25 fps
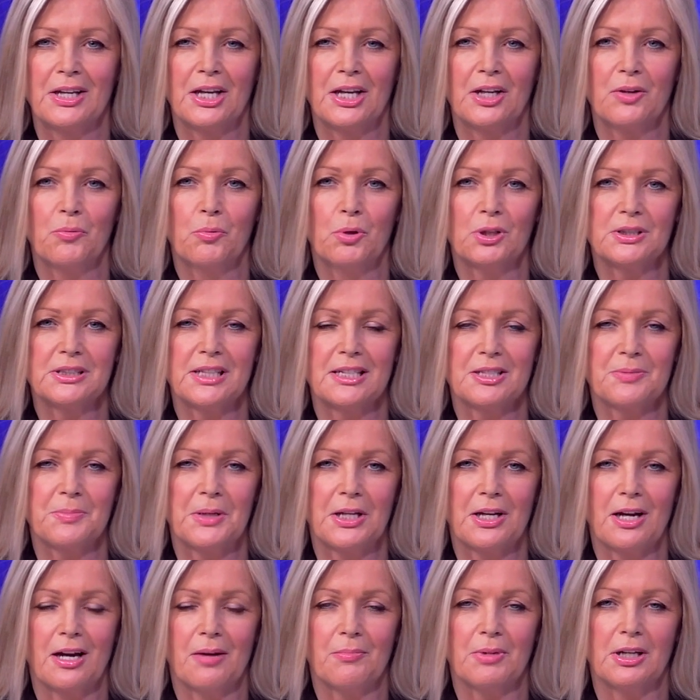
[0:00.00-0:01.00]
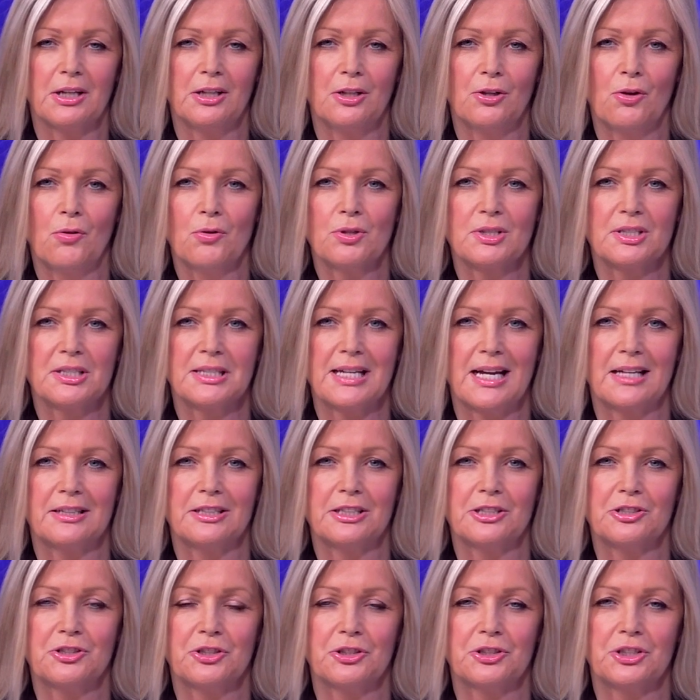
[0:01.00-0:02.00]
In what has become a
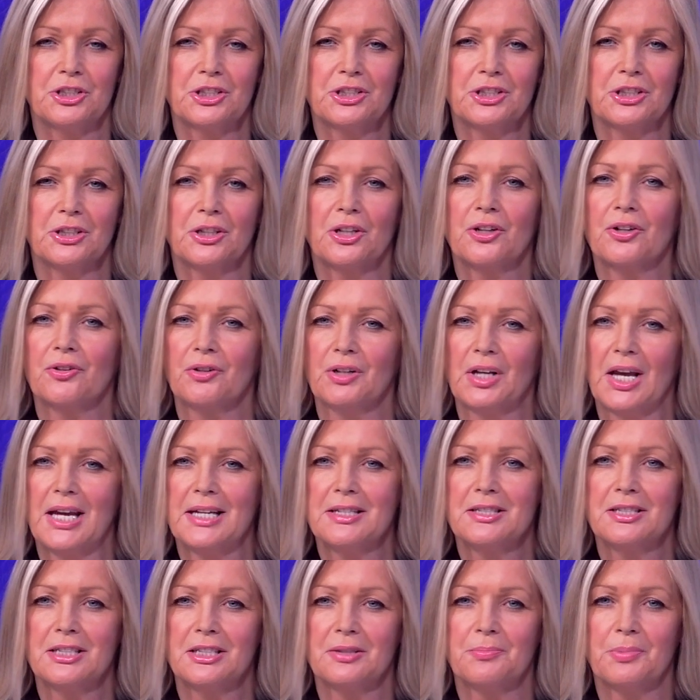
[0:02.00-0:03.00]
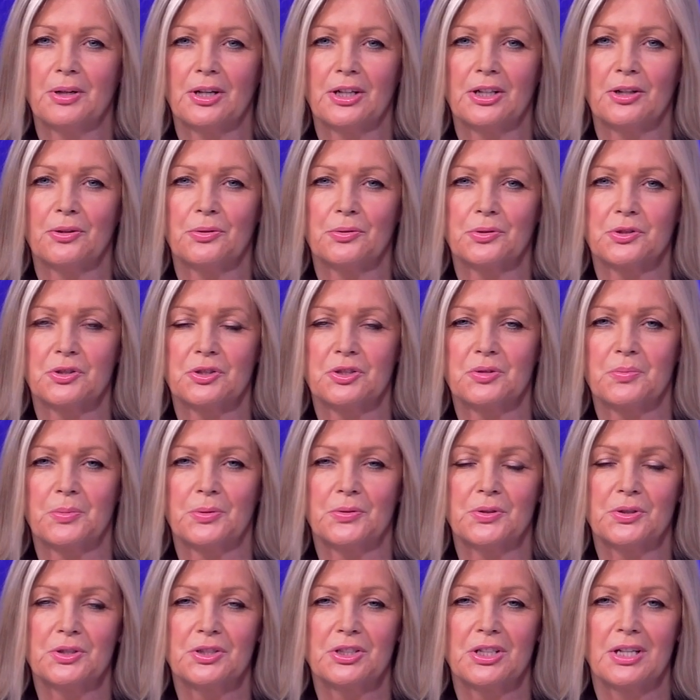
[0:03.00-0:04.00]
long-standing tradition created by
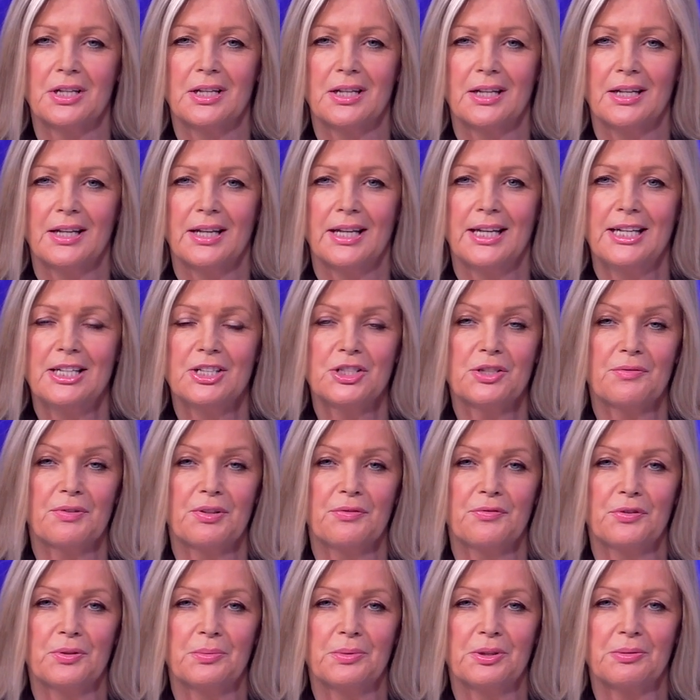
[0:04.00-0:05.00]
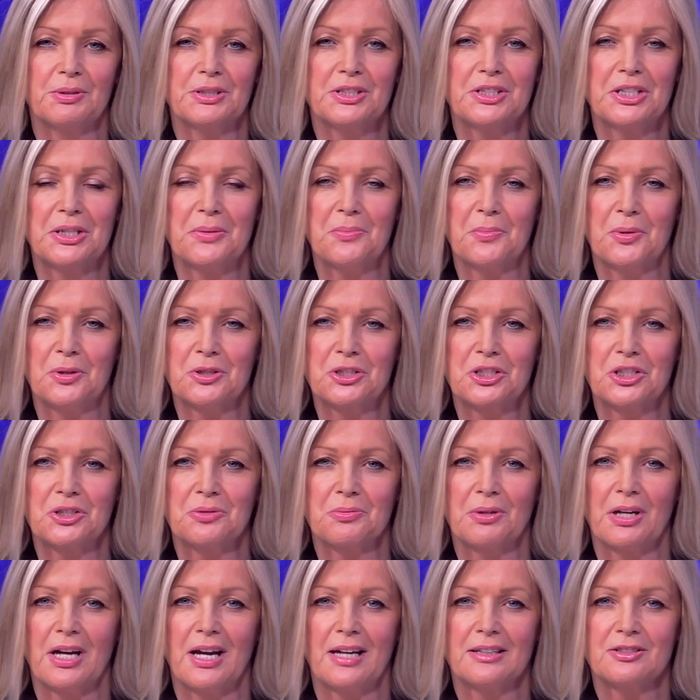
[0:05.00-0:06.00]
Autosport, each of the Formula One team bosses
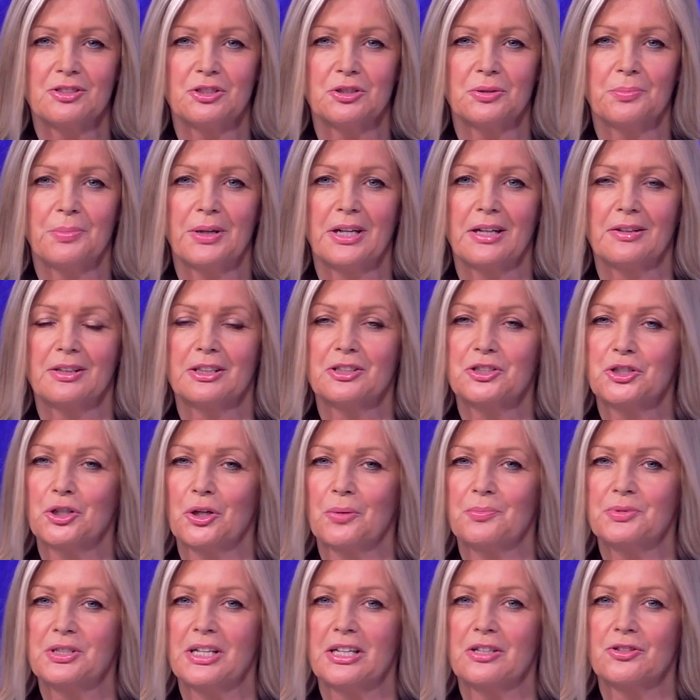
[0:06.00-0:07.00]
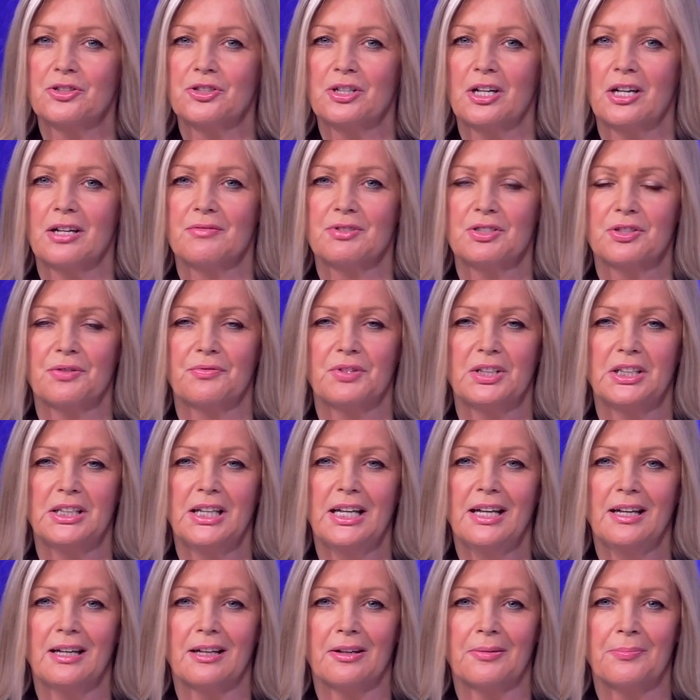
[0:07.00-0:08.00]
were asked to pick their top 10 drivers of the
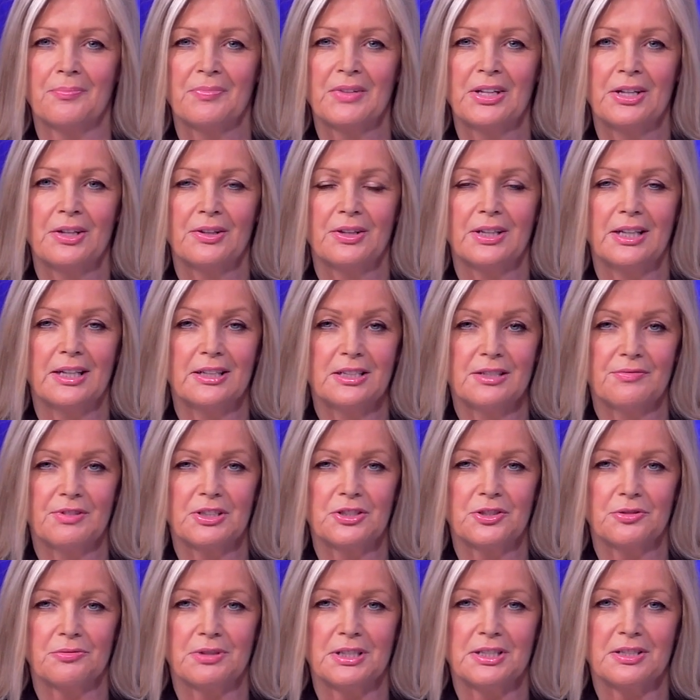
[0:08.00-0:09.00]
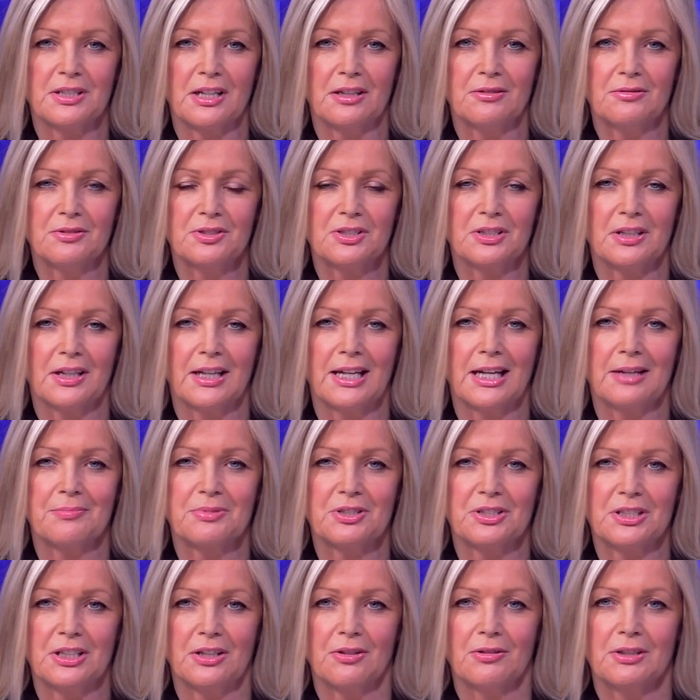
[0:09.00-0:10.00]
year. The individual results are kept
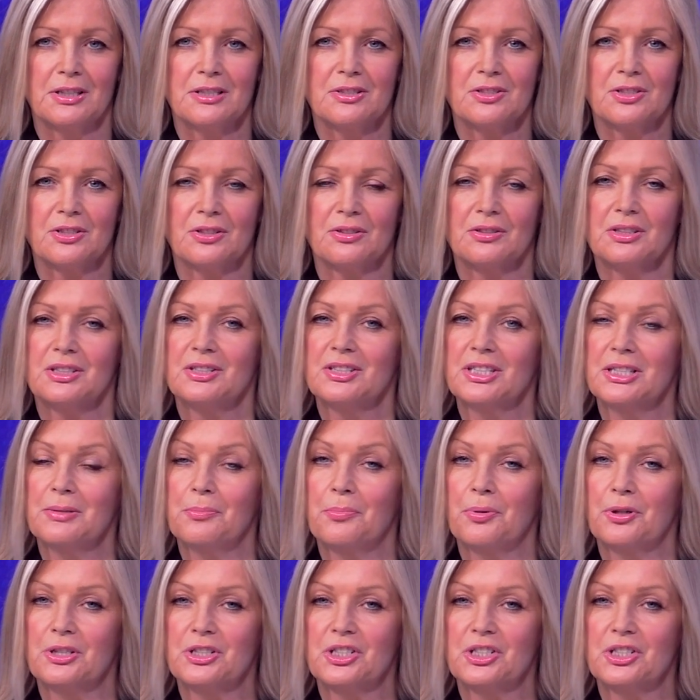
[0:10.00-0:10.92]
secret so the team